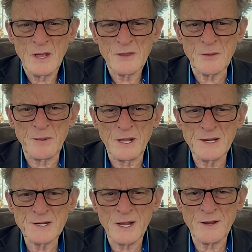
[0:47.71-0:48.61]
The
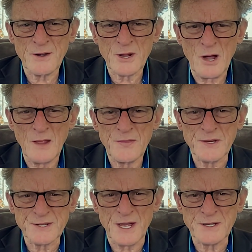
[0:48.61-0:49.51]
police later caught the
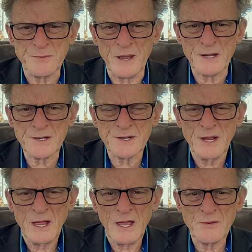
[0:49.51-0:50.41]
suspects
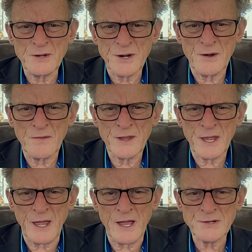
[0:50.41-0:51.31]
and returned the
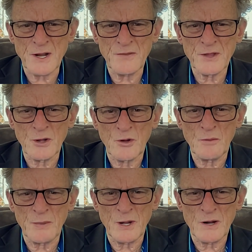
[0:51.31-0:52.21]
cash and the
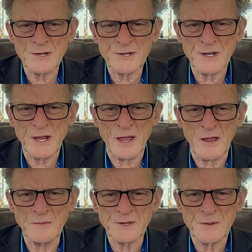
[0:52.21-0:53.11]
gold bars to
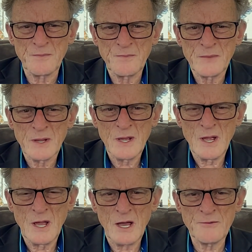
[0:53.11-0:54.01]
Dabes.
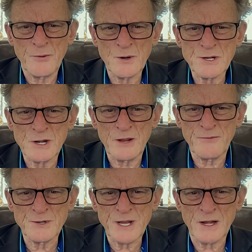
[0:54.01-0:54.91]
Unfortunately
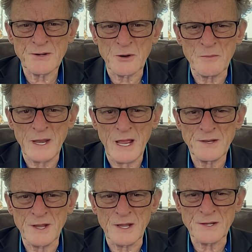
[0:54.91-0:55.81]
for Senator
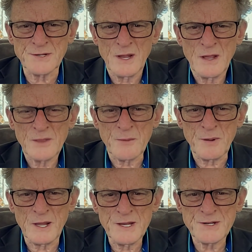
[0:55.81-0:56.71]
Menendez, the
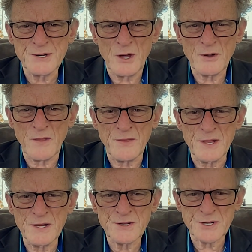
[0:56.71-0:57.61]
police noted
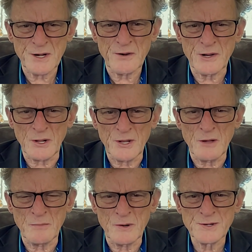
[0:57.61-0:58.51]
the serial
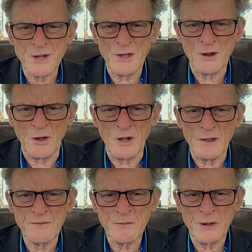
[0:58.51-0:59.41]
numbers on all
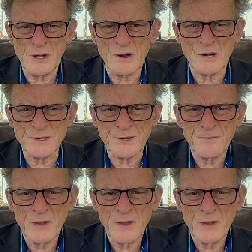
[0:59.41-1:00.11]
of the bars.